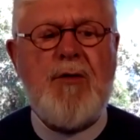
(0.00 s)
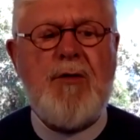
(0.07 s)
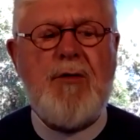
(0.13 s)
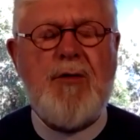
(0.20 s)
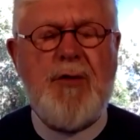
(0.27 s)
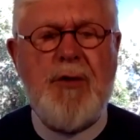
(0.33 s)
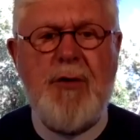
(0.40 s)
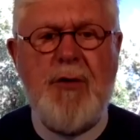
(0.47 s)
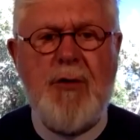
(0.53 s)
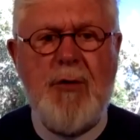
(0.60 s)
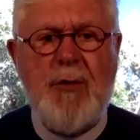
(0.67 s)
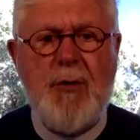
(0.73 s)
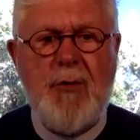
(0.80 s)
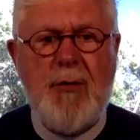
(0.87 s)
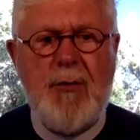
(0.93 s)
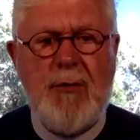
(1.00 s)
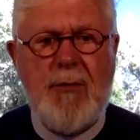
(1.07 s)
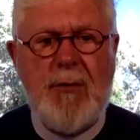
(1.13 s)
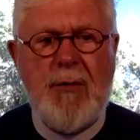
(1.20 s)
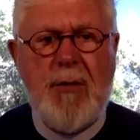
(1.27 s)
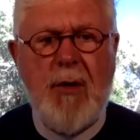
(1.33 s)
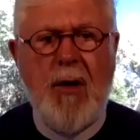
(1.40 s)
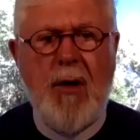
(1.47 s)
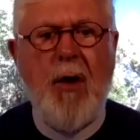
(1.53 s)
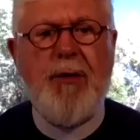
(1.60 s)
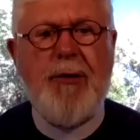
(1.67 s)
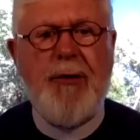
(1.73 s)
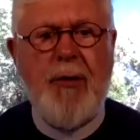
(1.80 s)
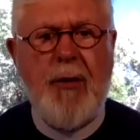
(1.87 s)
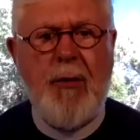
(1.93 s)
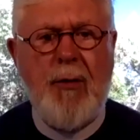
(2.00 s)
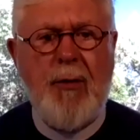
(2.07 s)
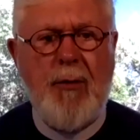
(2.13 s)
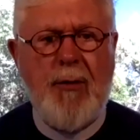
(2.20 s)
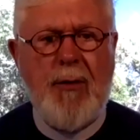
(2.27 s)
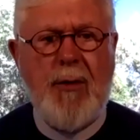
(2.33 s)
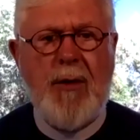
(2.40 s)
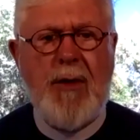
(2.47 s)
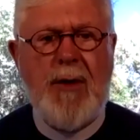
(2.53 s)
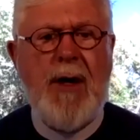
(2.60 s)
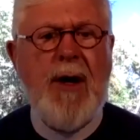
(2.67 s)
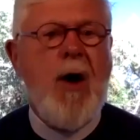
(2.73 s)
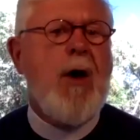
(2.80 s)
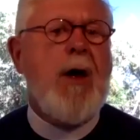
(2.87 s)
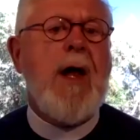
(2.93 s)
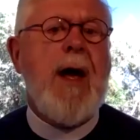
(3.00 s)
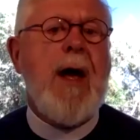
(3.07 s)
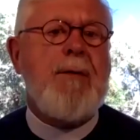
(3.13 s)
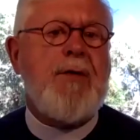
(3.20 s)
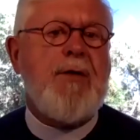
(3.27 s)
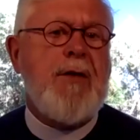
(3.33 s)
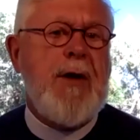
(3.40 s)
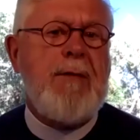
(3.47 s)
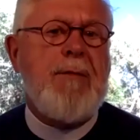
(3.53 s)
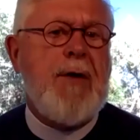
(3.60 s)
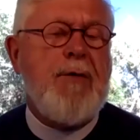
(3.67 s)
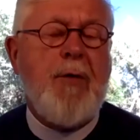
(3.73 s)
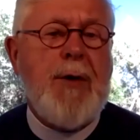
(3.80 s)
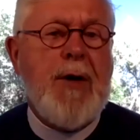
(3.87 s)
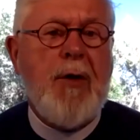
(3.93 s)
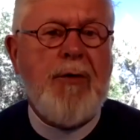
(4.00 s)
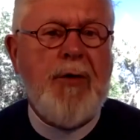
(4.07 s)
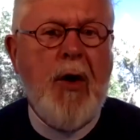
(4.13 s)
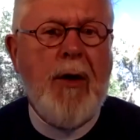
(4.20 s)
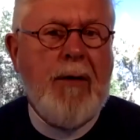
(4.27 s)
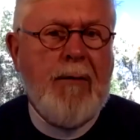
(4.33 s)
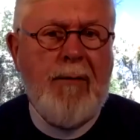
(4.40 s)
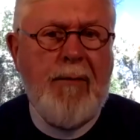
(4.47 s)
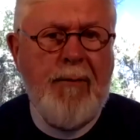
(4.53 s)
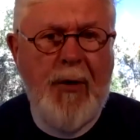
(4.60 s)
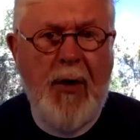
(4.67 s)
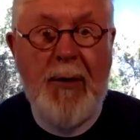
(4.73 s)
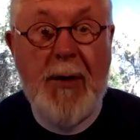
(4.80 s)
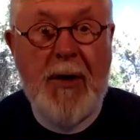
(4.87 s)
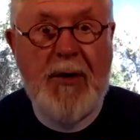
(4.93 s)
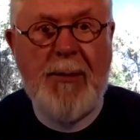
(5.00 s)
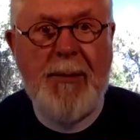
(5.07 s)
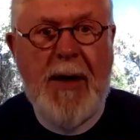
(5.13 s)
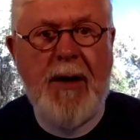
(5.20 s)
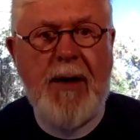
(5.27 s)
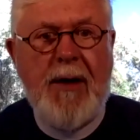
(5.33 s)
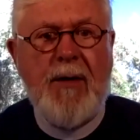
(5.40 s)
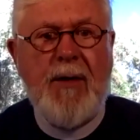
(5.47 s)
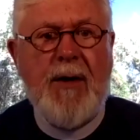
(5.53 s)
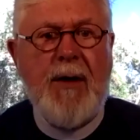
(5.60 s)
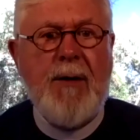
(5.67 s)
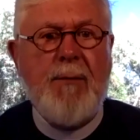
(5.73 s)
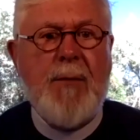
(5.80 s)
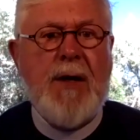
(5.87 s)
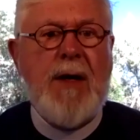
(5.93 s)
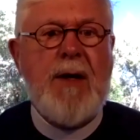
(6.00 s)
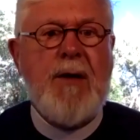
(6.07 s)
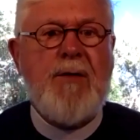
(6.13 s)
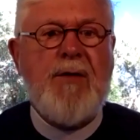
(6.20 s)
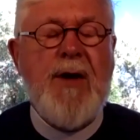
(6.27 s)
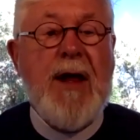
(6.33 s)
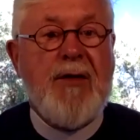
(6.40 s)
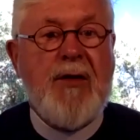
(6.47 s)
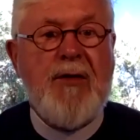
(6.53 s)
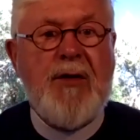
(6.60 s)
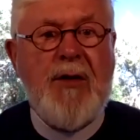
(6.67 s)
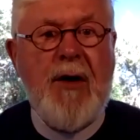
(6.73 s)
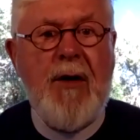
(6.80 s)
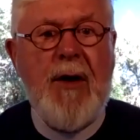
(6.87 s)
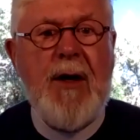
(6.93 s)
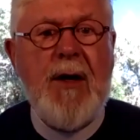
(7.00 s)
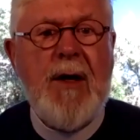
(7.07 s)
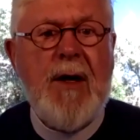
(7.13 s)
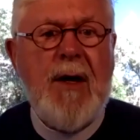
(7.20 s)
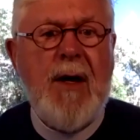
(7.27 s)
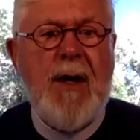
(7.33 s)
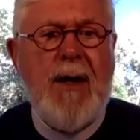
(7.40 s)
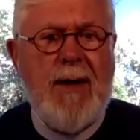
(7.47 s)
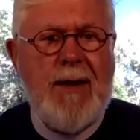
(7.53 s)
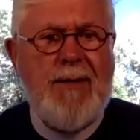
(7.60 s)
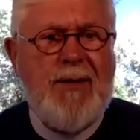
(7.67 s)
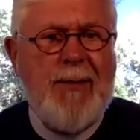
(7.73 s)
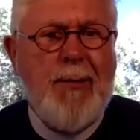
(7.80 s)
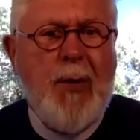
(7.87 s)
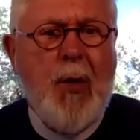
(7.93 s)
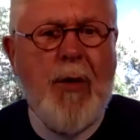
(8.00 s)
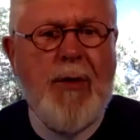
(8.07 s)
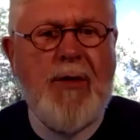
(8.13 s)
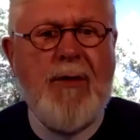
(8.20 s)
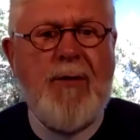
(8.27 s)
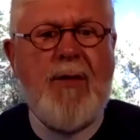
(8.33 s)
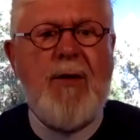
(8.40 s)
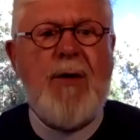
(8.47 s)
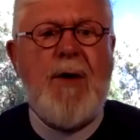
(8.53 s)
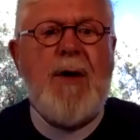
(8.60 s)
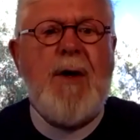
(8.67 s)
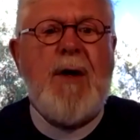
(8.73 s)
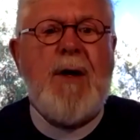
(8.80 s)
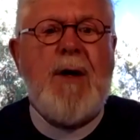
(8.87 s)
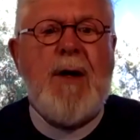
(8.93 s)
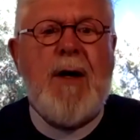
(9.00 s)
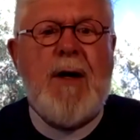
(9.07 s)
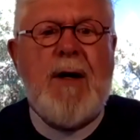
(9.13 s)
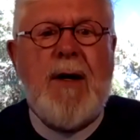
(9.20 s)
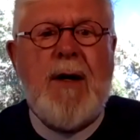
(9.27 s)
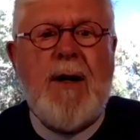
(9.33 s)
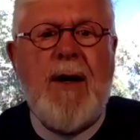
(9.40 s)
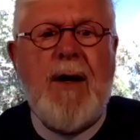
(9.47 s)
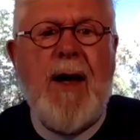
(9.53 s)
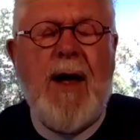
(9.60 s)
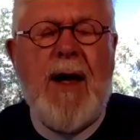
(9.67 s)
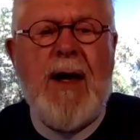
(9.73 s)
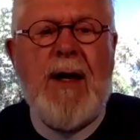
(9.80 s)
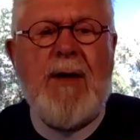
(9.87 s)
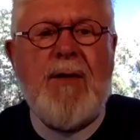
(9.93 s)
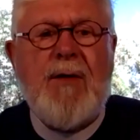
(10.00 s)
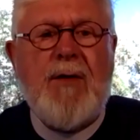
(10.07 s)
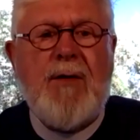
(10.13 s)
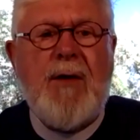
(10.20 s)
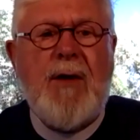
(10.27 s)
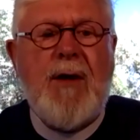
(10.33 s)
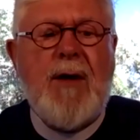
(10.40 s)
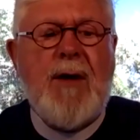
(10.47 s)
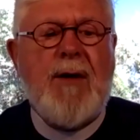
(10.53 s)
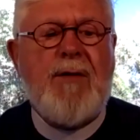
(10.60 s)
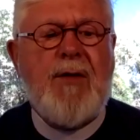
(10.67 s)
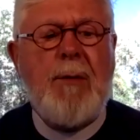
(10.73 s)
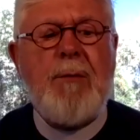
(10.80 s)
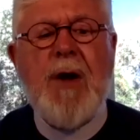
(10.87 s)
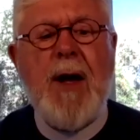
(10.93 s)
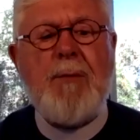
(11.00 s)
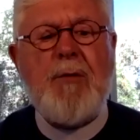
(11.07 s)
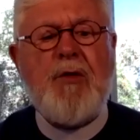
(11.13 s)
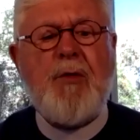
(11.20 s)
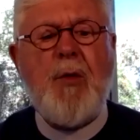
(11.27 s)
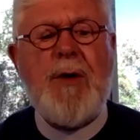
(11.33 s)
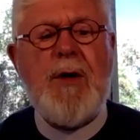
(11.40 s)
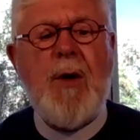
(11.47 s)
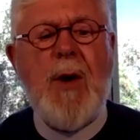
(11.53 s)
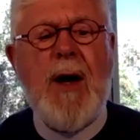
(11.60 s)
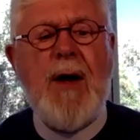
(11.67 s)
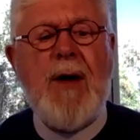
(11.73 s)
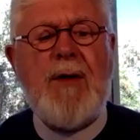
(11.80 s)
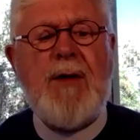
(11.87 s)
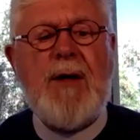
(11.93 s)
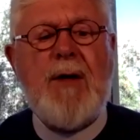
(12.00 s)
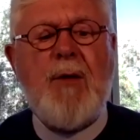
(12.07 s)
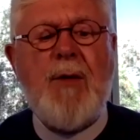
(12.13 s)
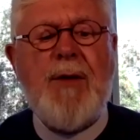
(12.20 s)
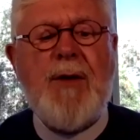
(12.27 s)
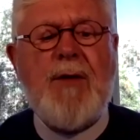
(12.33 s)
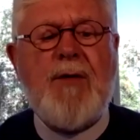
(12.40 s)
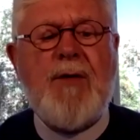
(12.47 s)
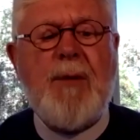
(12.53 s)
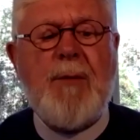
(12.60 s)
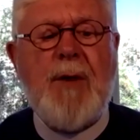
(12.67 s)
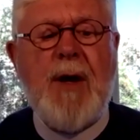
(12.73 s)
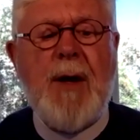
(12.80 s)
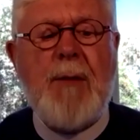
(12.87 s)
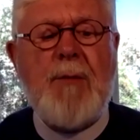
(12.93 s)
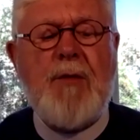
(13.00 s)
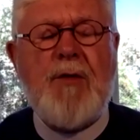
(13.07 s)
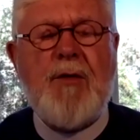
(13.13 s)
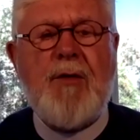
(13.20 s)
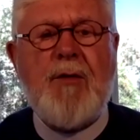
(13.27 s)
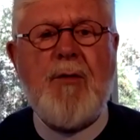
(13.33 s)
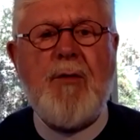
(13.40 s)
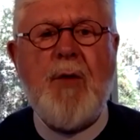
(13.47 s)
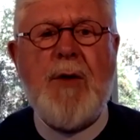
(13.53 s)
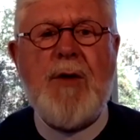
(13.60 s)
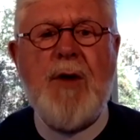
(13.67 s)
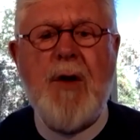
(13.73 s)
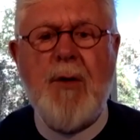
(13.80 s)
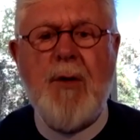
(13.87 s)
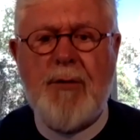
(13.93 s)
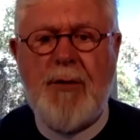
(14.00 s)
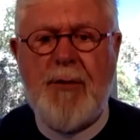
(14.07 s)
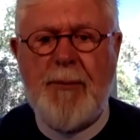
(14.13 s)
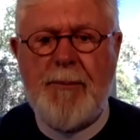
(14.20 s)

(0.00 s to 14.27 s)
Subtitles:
true also in our lives, even if we don't talk very much about it. Money is necessary, it's important, and sometimes we know how to deal with it and sometimes we don't.